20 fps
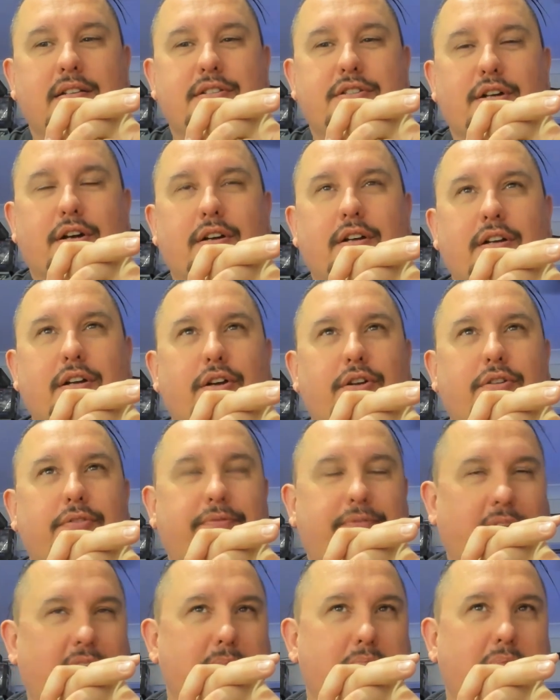
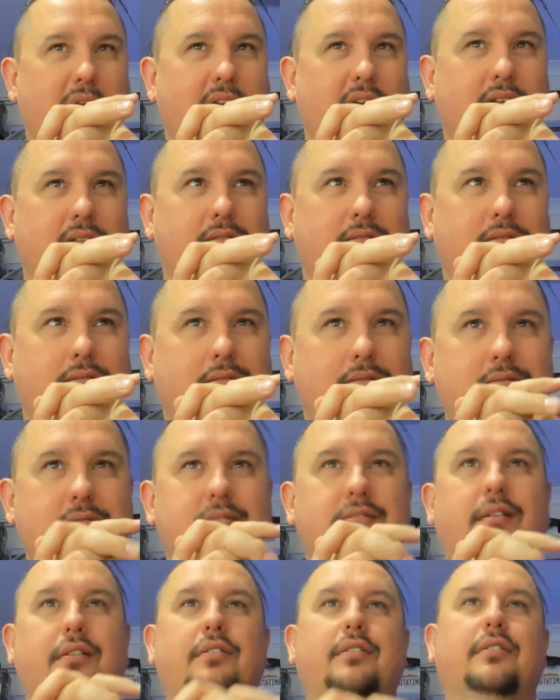GIJoe.
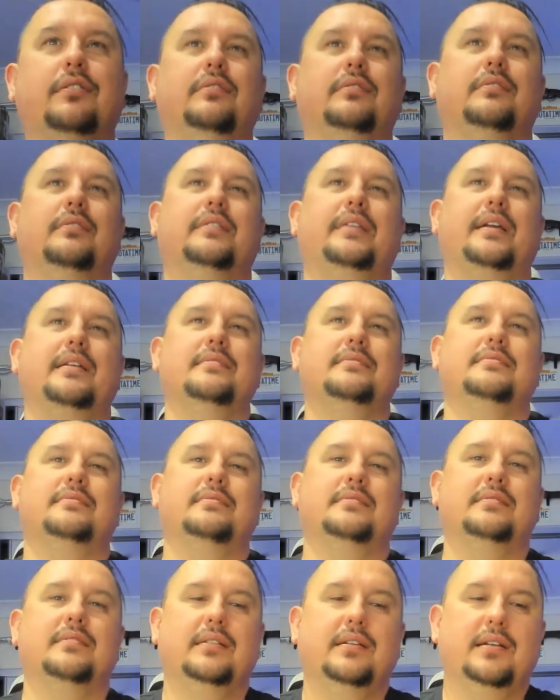So
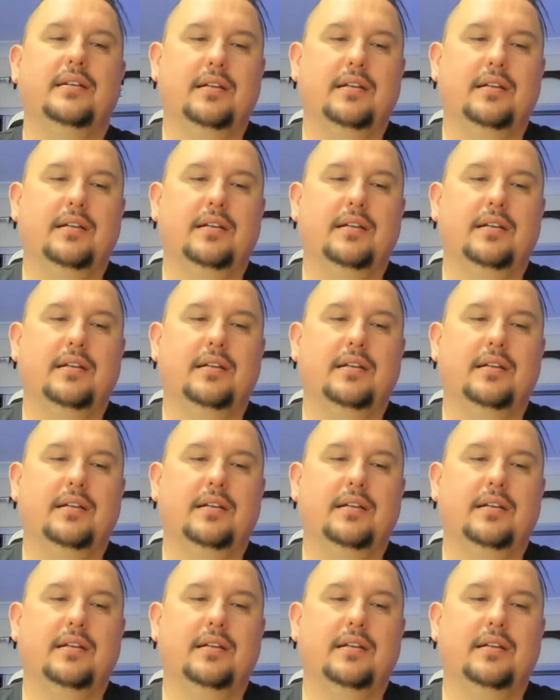that's